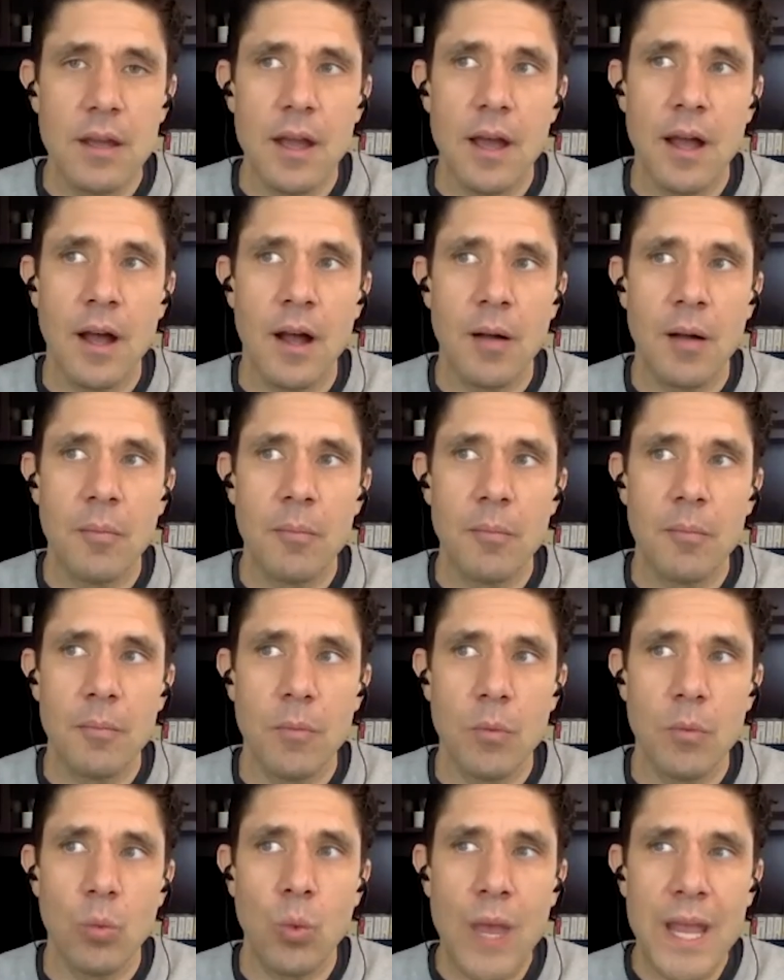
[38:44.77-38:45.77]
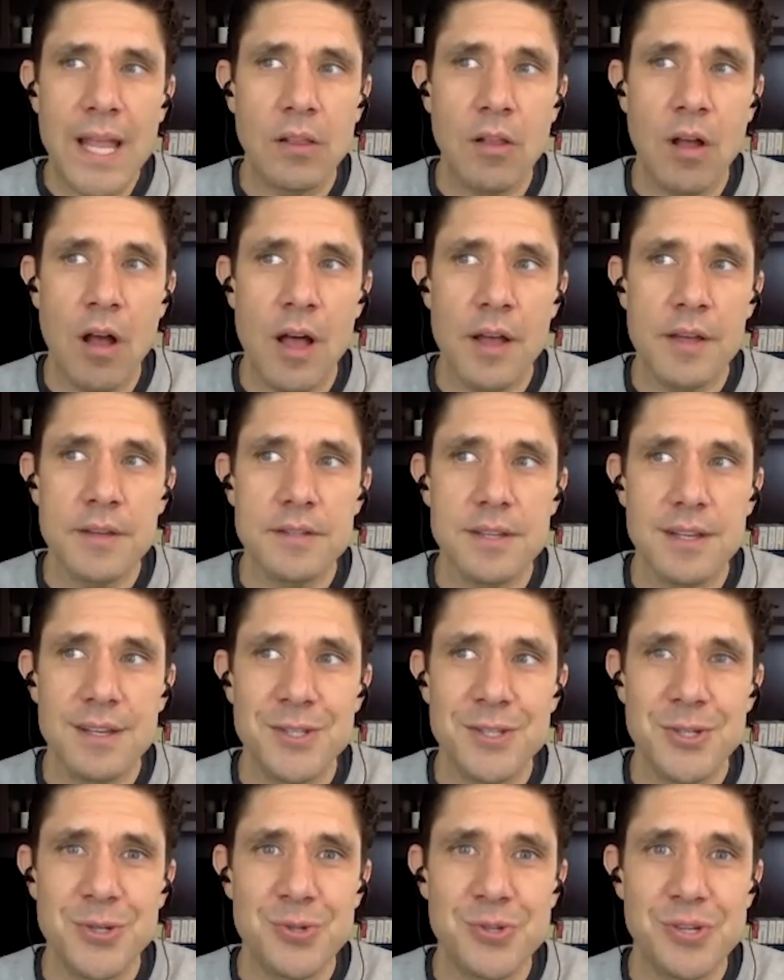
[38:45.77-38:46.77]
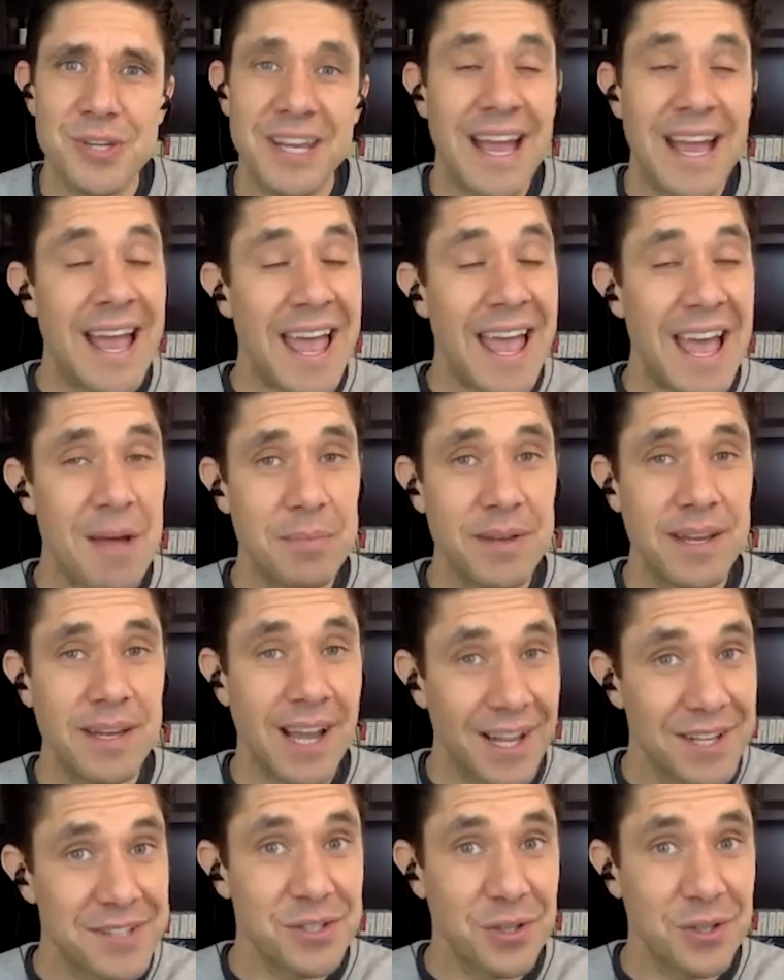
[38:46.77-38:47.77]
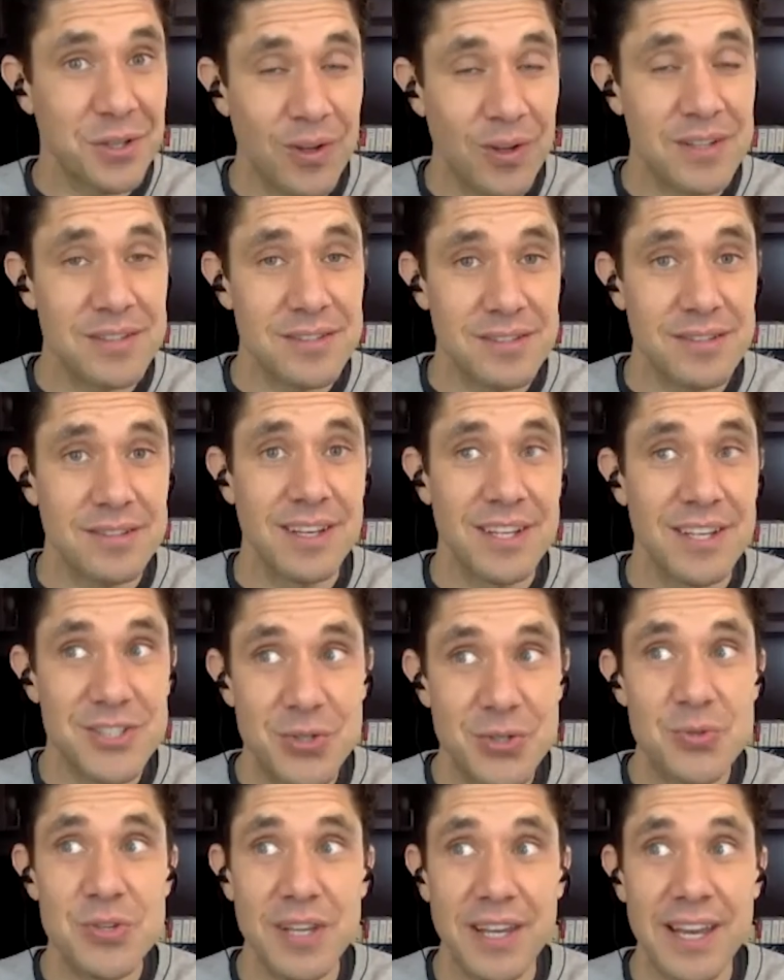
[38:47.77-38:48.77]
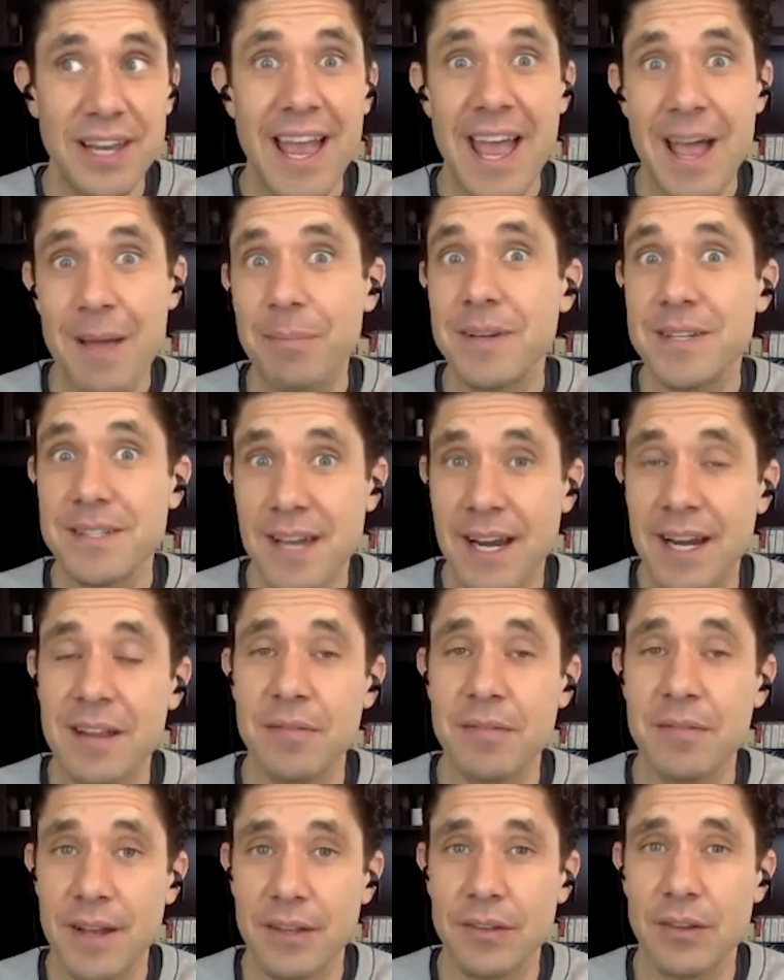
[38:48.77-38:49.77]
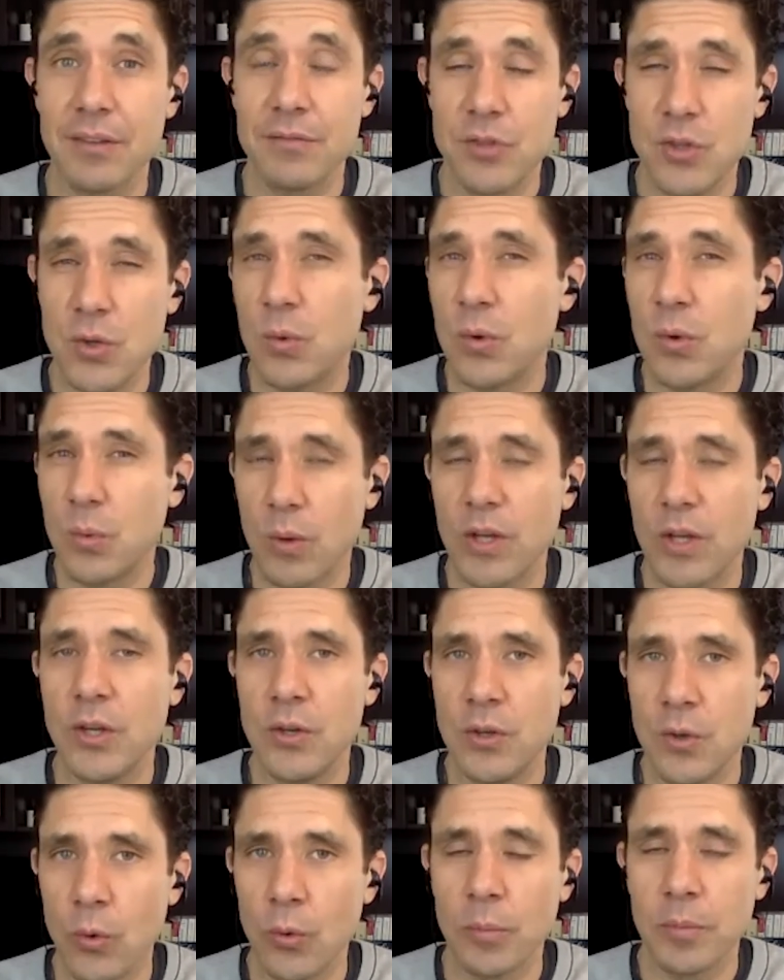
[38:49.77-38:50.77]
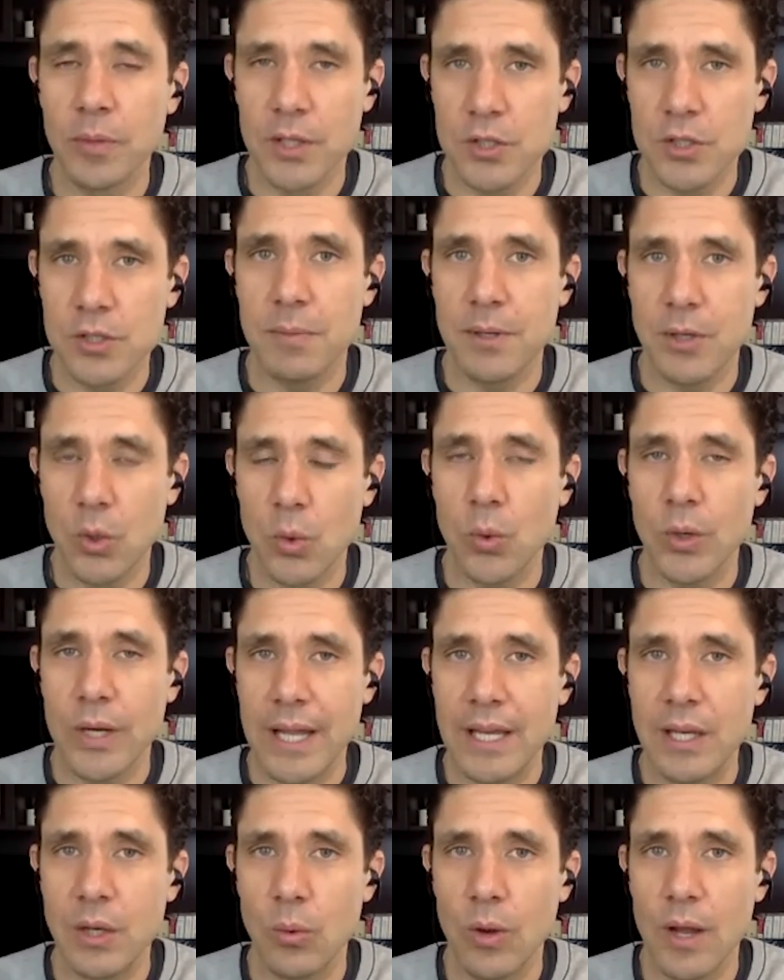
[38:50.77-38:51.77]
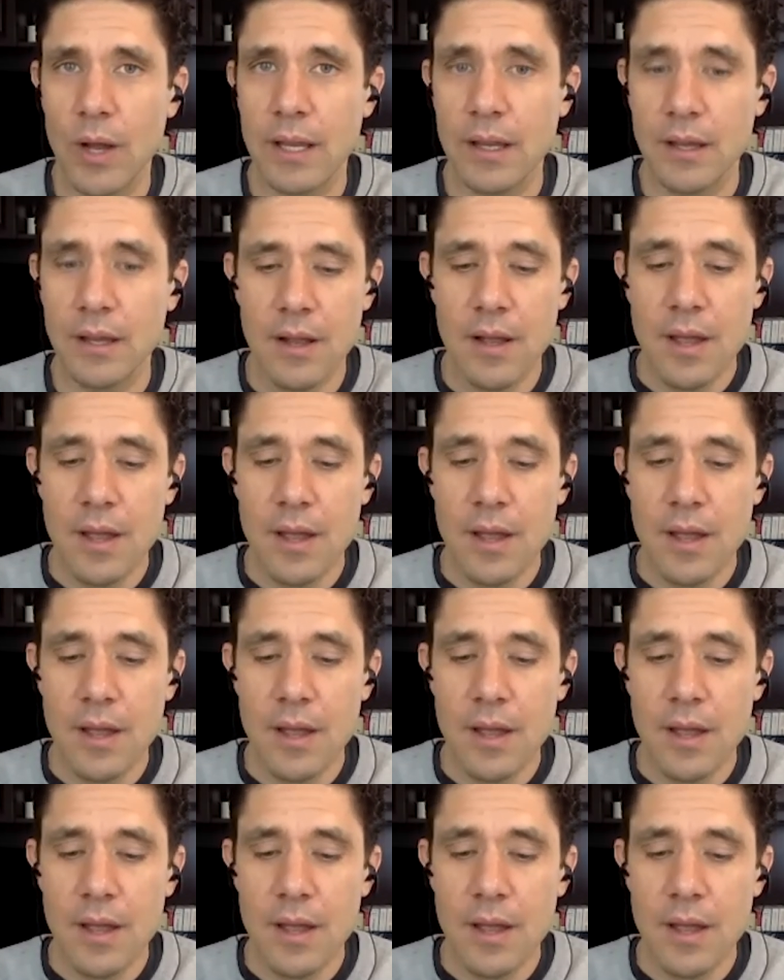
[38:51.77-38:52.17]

Um, weight loss is usually a happy consequence, is usually a happy side effect of doing what you normally should be doing anyway.